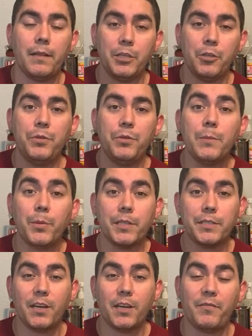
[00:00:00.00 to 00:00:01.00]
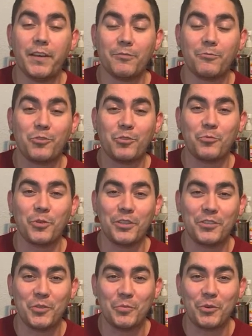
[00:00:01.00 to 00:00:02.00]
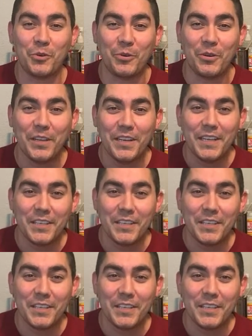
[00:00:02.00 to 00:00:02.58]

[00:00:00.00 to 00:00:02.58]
and you did put the tail feathers, which is really super cool.